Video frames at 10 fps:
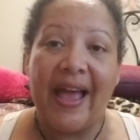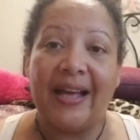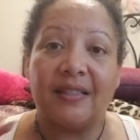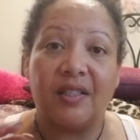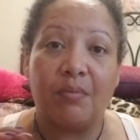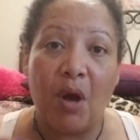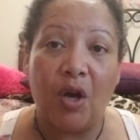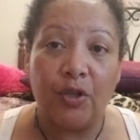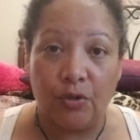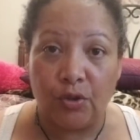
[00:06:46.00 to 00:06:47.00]
As a
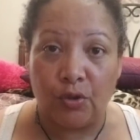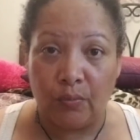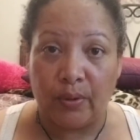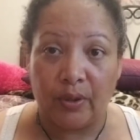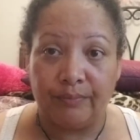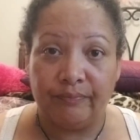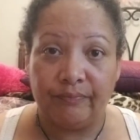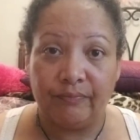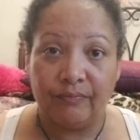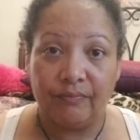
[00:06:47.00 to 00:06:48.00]
small YouTuber,
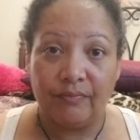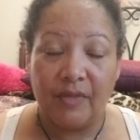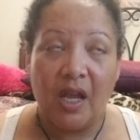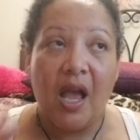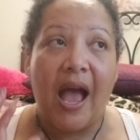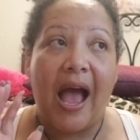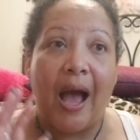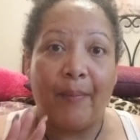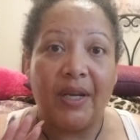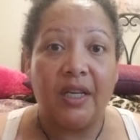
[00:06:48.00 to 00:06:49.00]

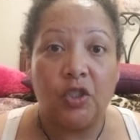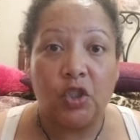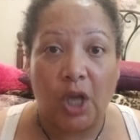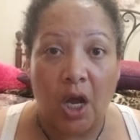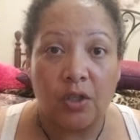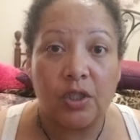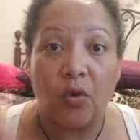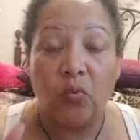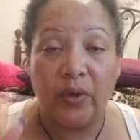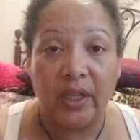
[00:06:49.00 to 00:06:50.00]
I'm going to need y'all to
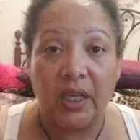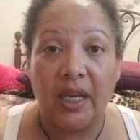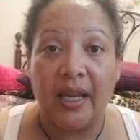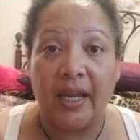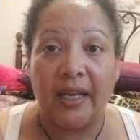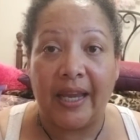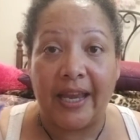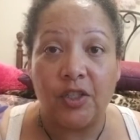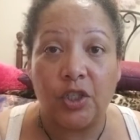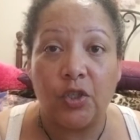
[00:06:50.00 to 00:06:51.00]
really
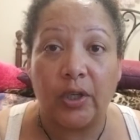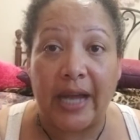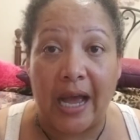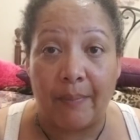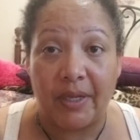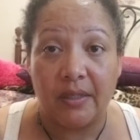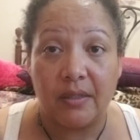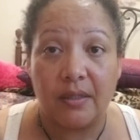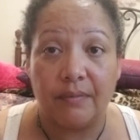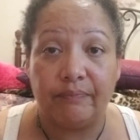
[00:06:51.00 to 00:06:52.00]
engage in your comments.